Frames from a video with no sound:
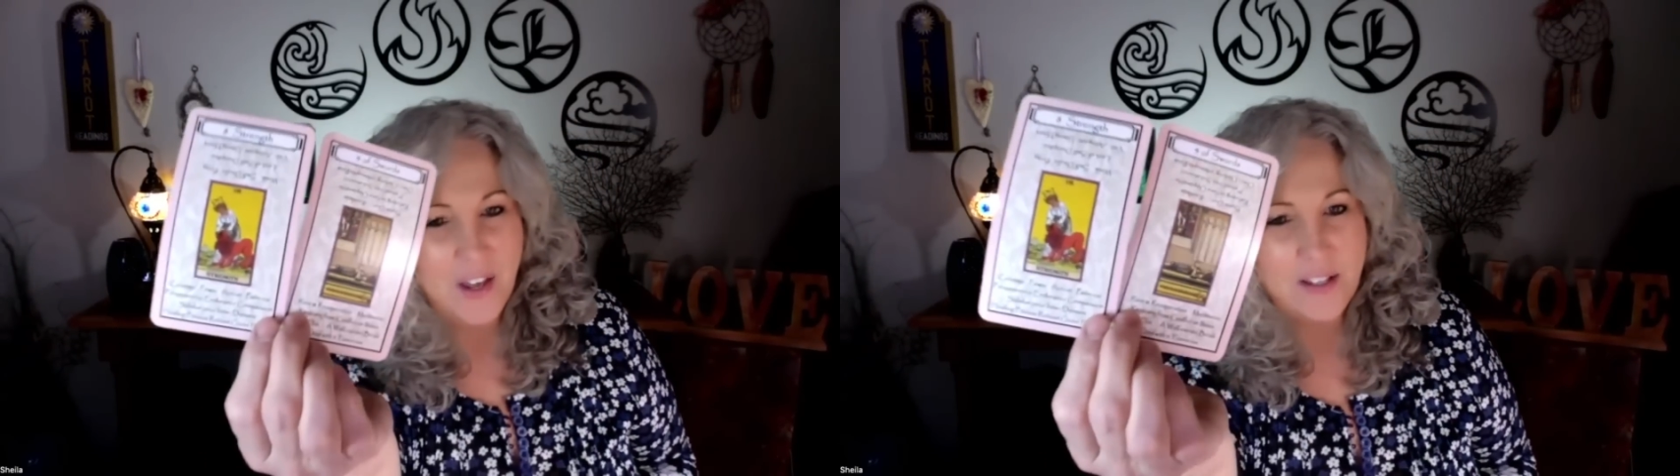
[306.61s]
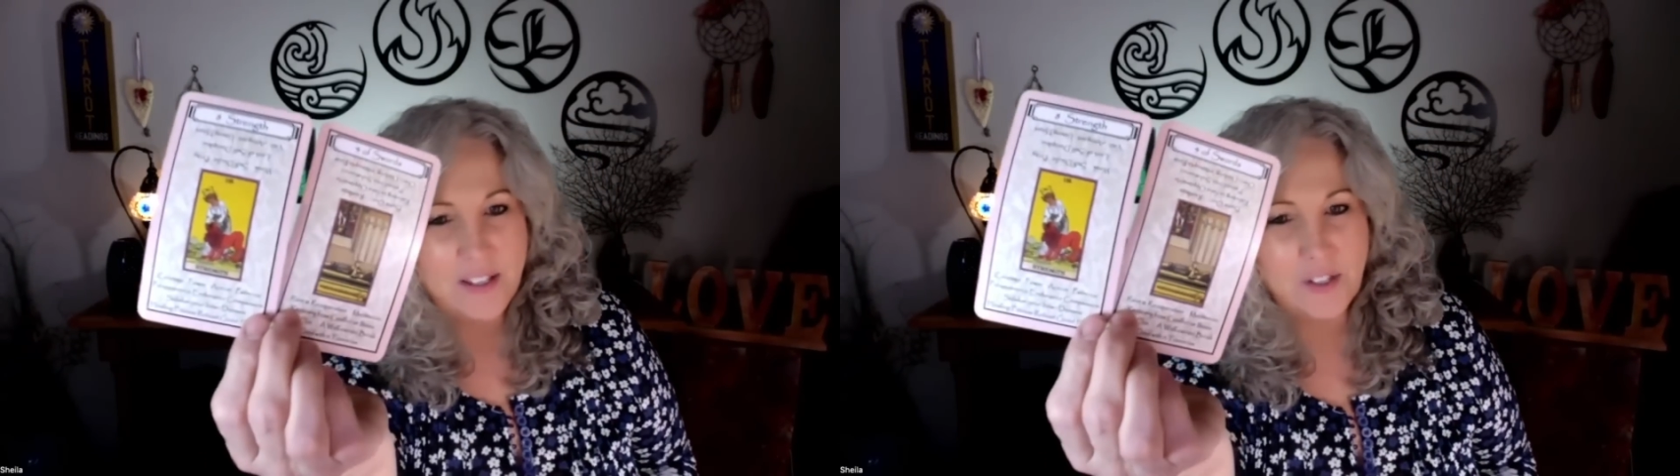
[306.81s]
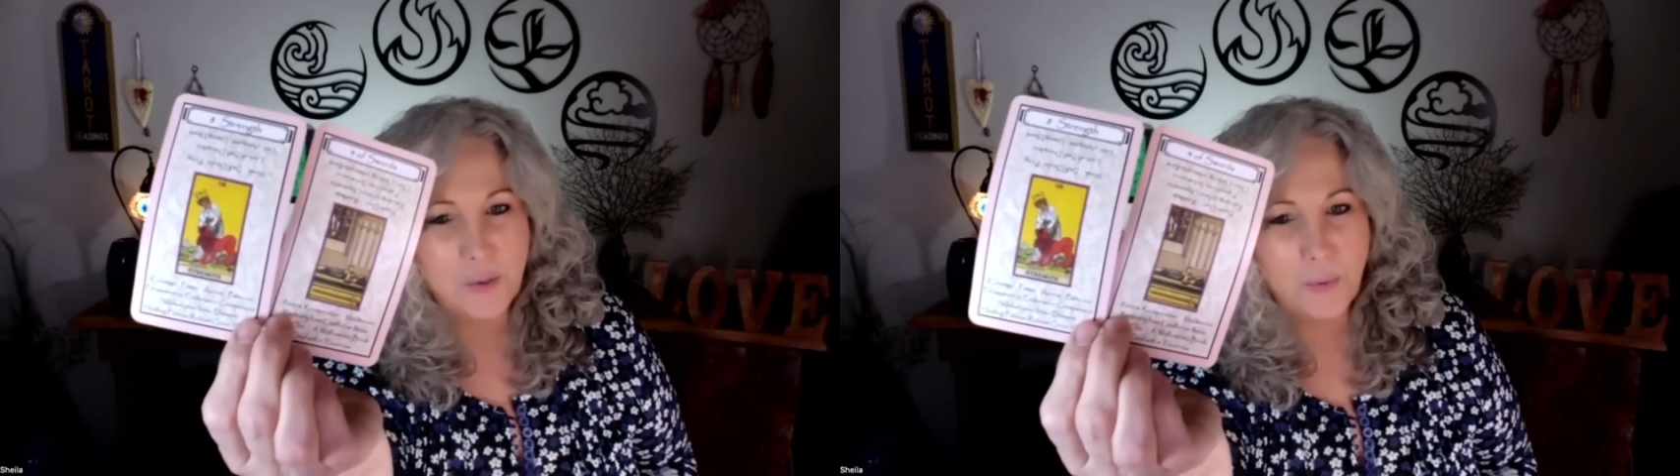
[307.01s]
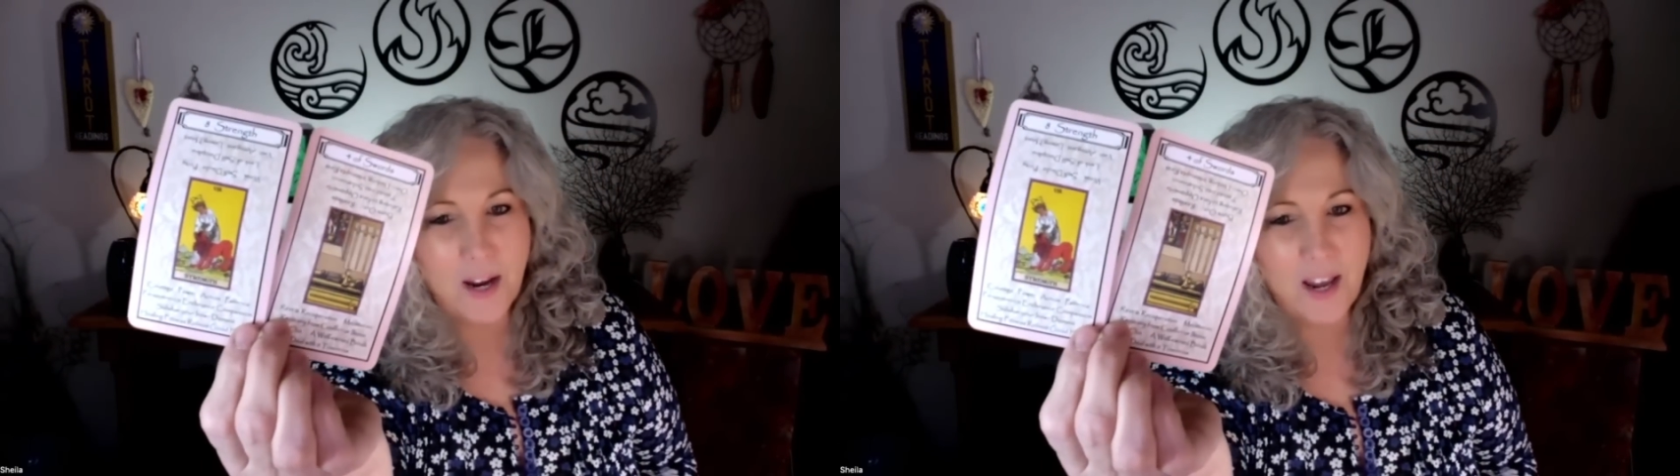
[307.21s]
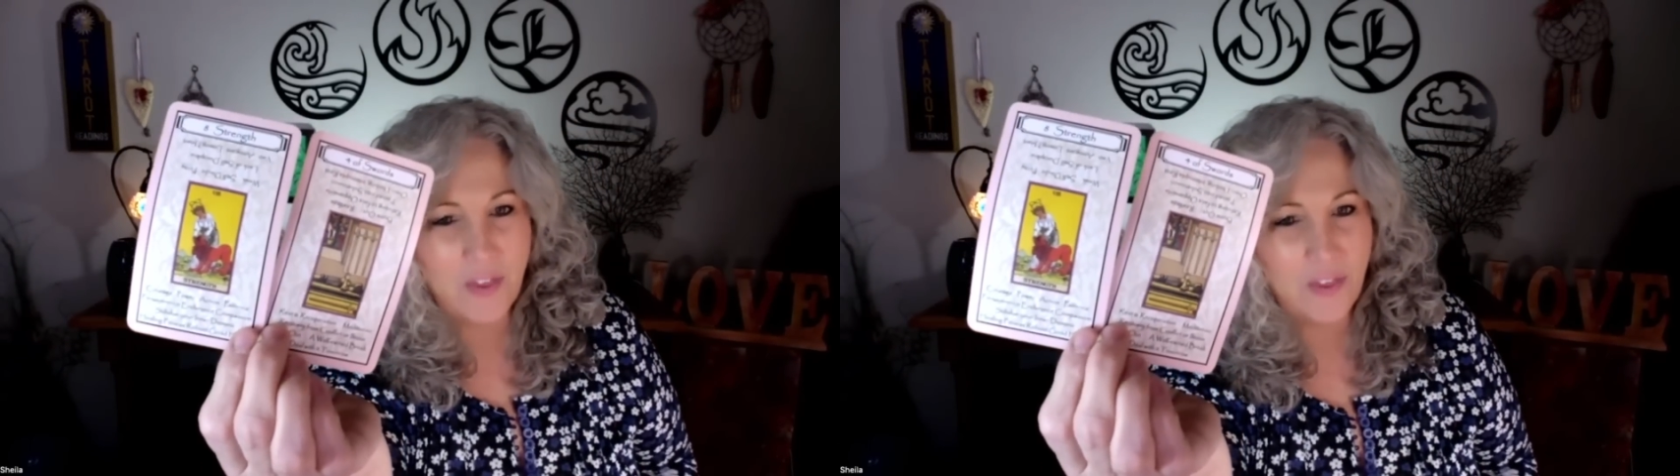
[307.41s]

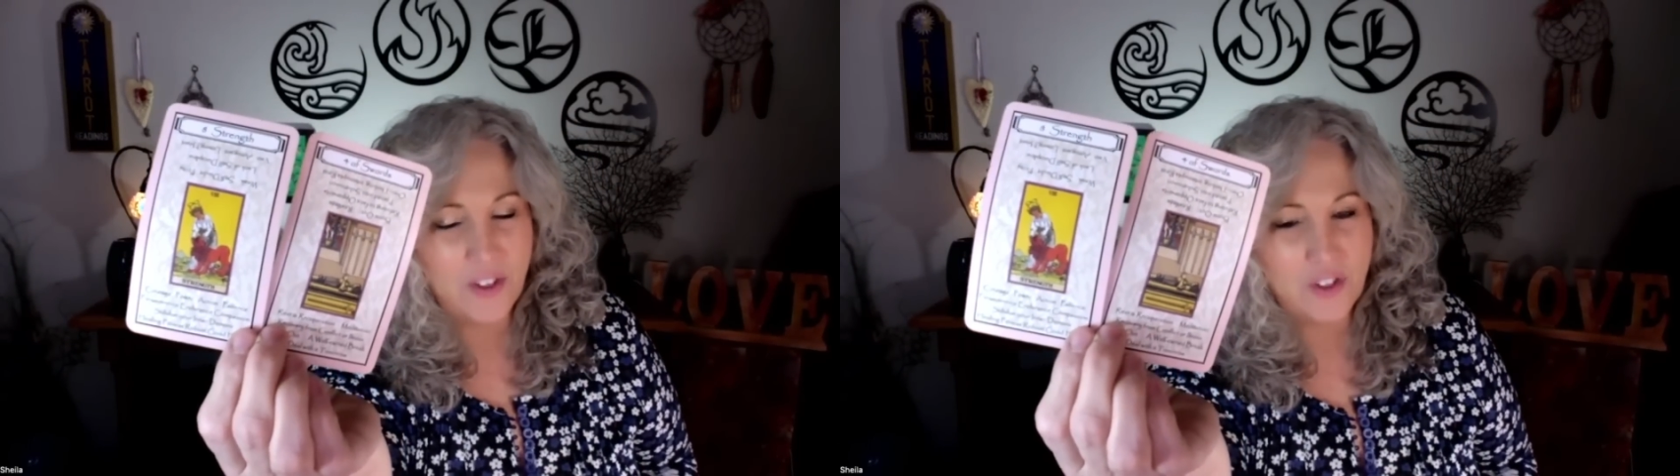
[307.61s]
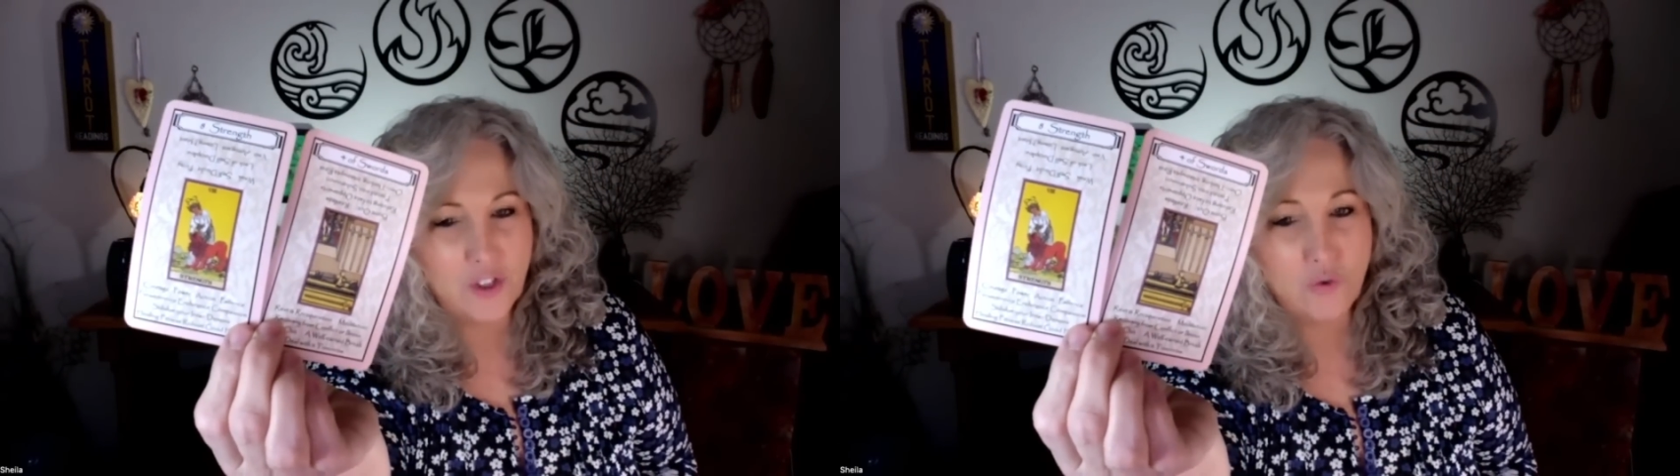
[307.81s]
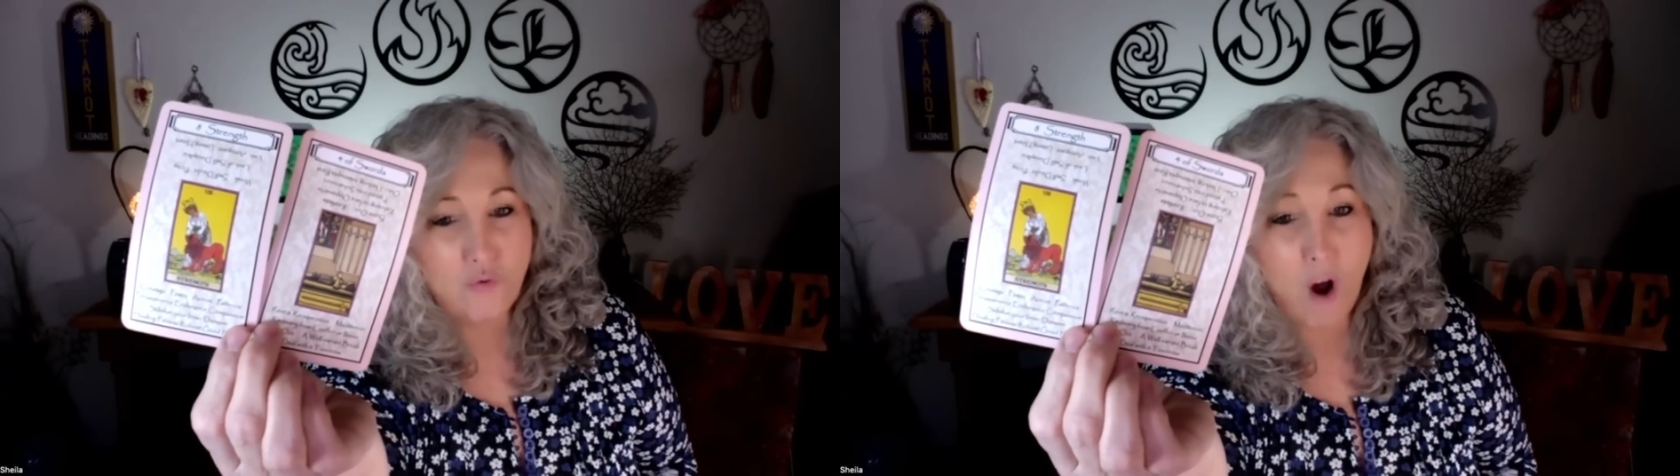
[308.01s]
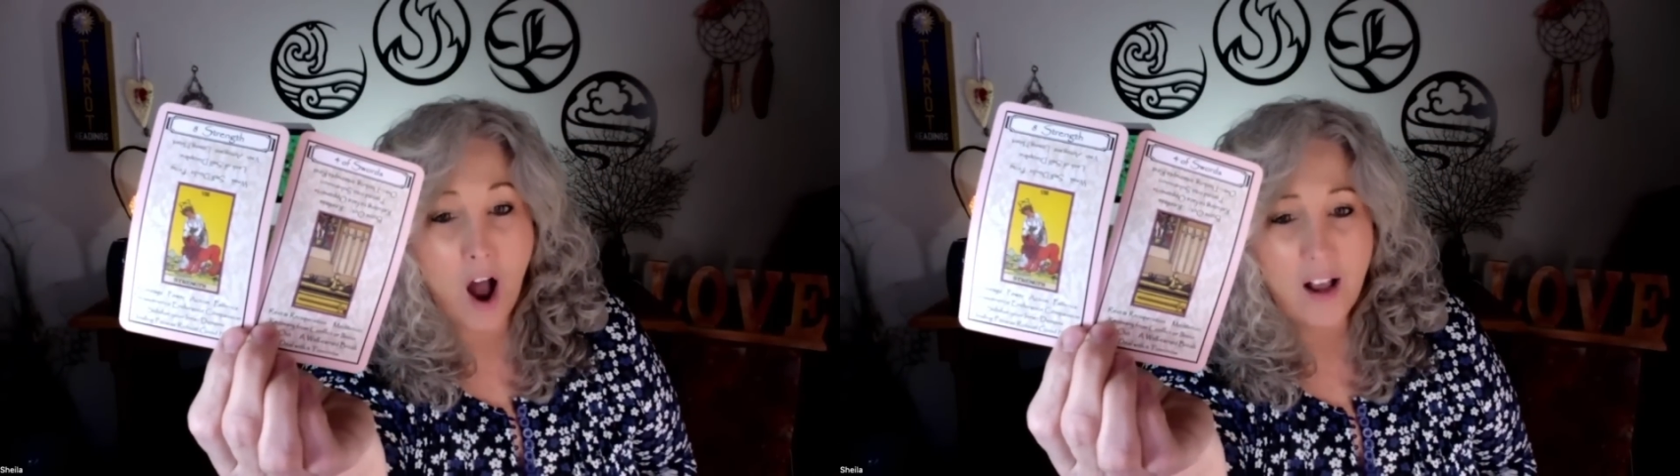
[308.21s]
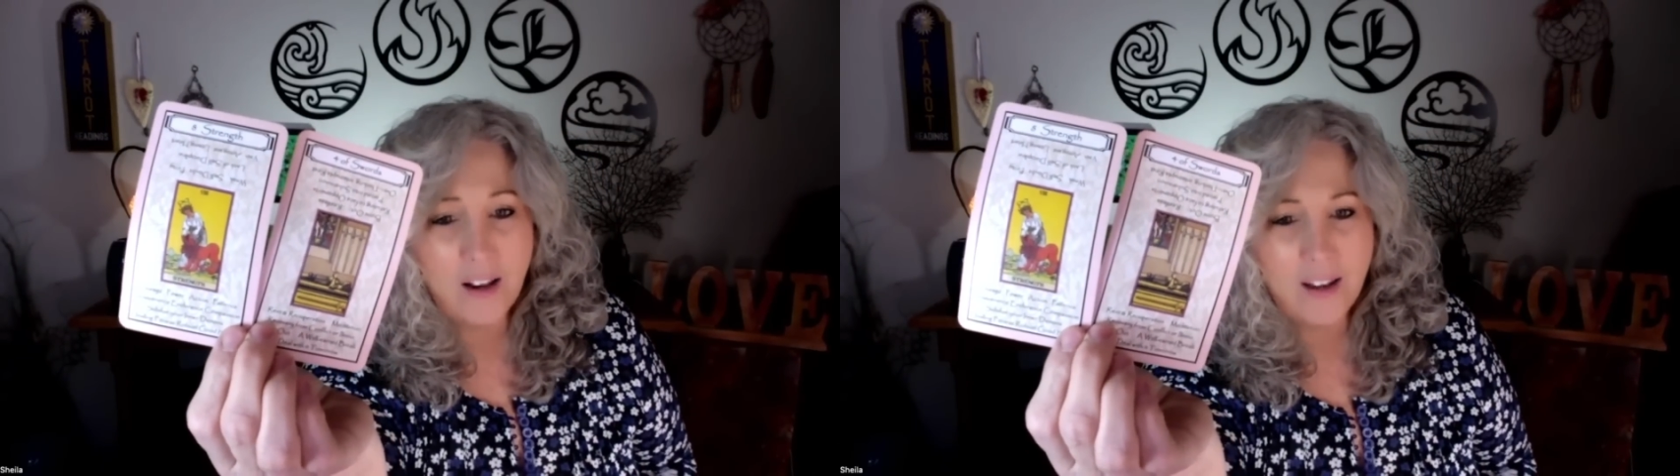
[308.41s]
Strength
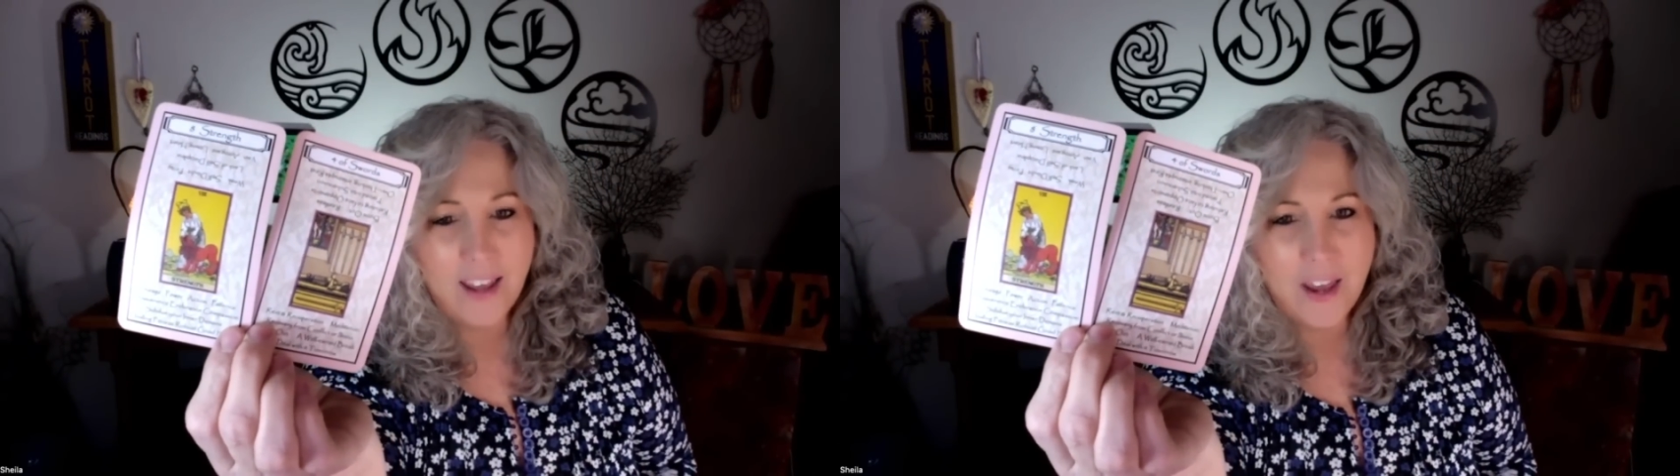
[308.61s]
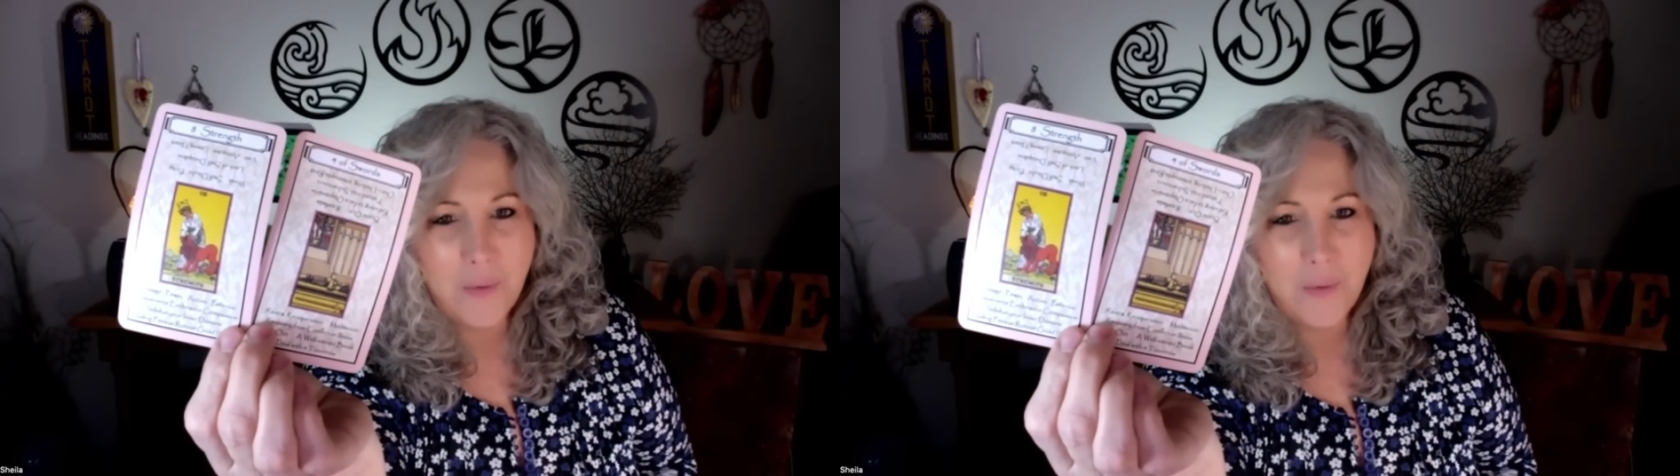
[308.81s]
strongly